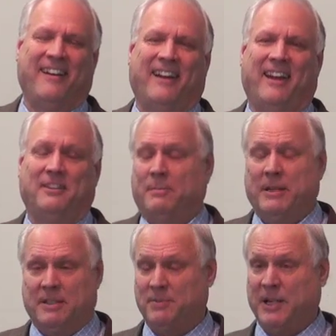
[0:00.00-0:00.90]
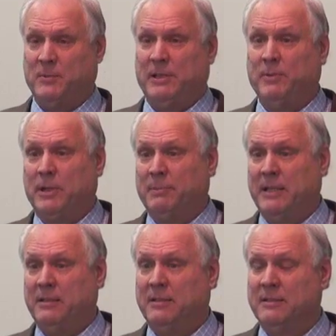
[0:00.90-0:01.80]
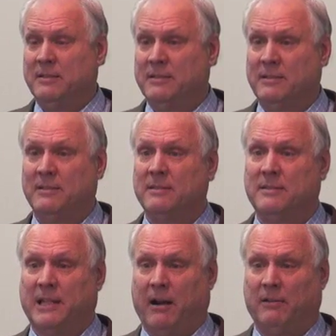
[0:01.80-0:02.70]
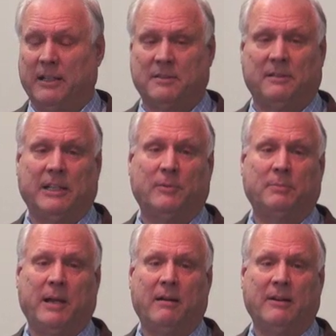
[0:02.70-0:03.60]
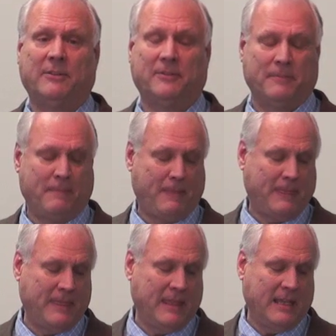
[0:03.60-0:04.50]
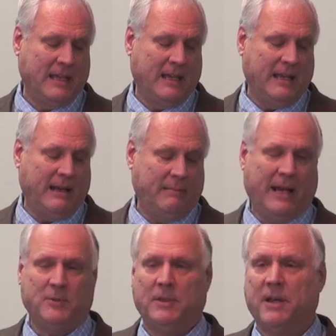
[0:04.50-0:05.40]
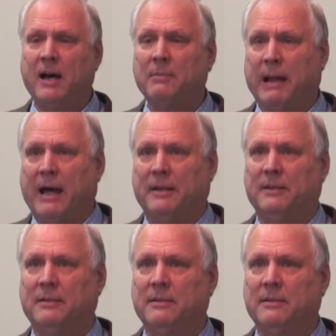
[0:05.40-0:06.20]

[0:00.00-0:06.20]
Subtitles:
And just because we didn't want to be derelict, delinquent parents. But as we thought about it,